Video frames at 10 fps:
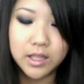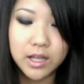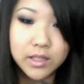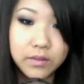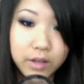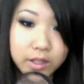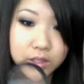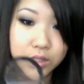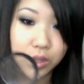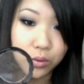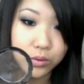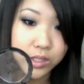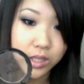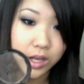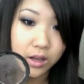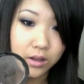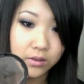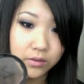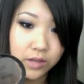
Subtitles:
got different tones of